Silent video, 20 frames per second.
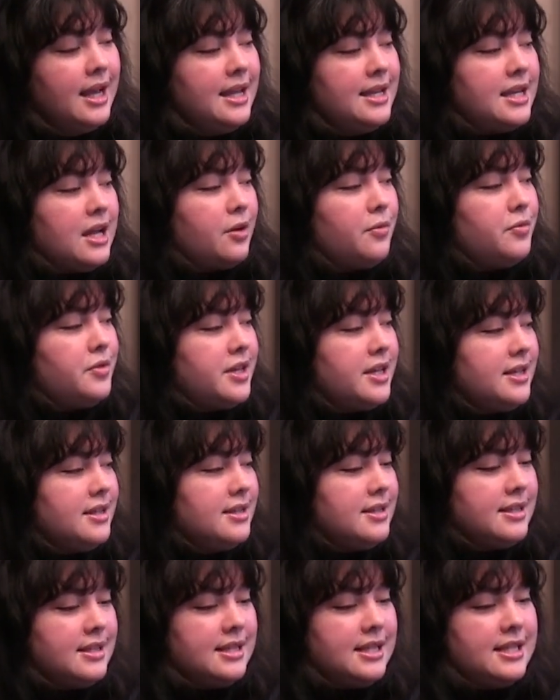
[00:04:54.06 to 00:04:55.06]
Now
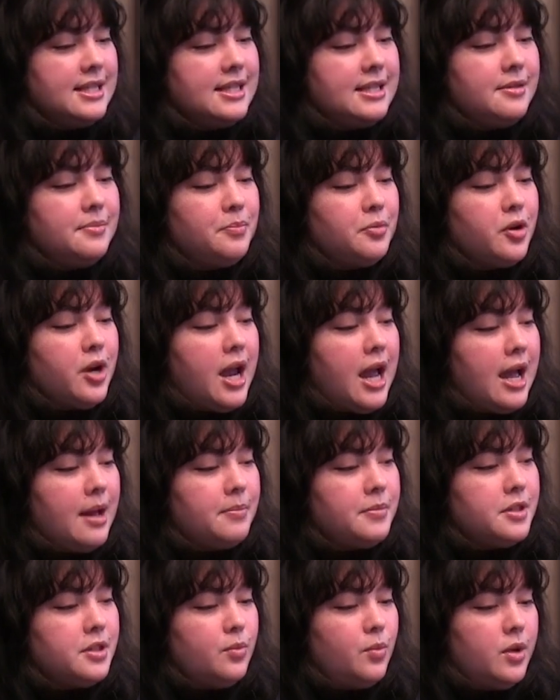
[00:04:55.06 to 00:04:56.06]
this is
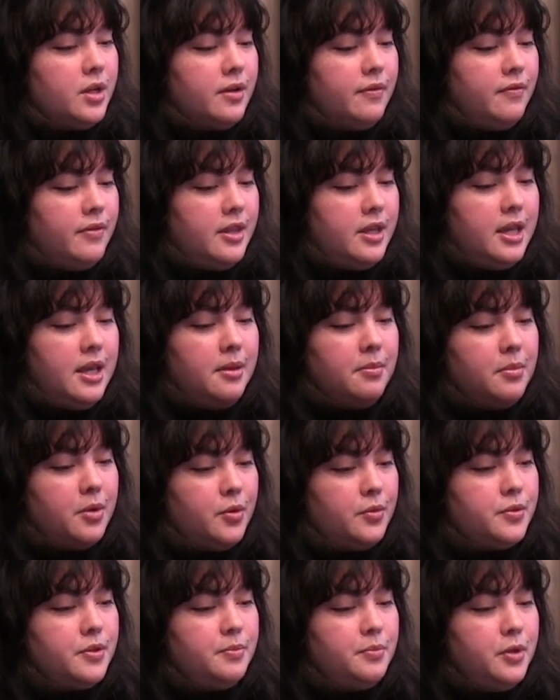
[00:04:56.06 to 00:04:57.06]
perhaps one of the
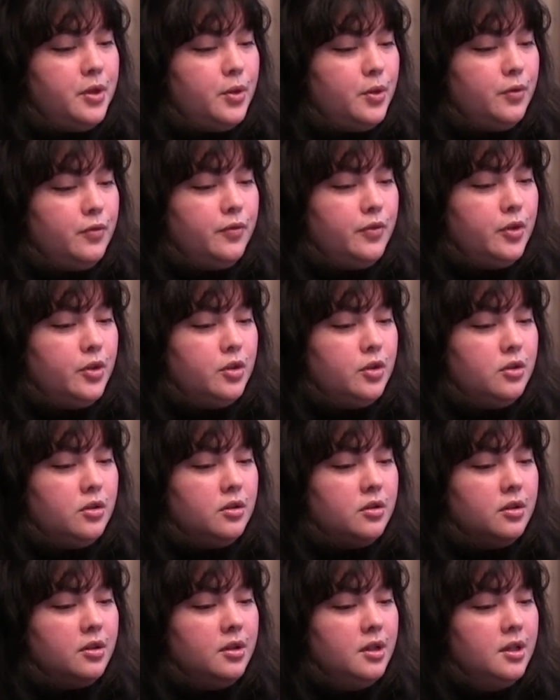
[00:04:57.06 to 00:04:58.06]
most
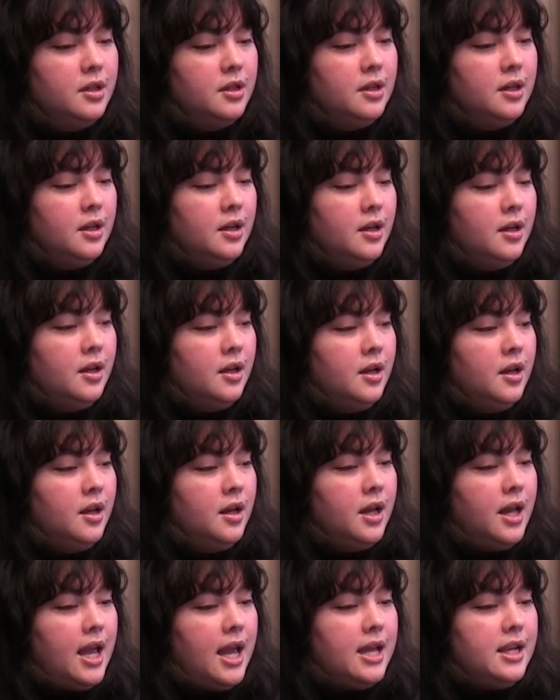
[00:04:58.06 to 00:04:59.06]
beautiful
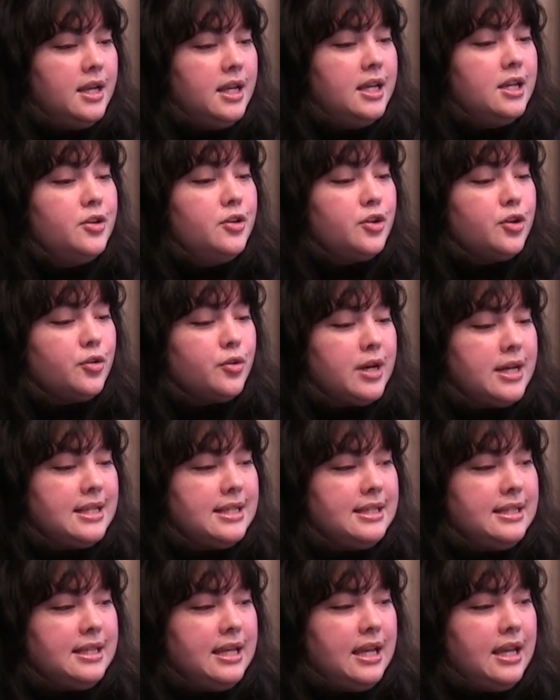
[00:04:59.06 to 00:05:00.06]
and
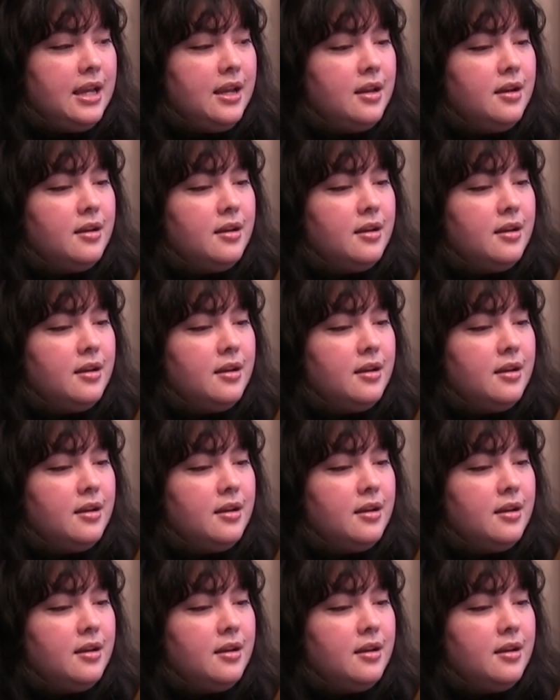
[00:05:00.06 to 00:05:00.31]
interesting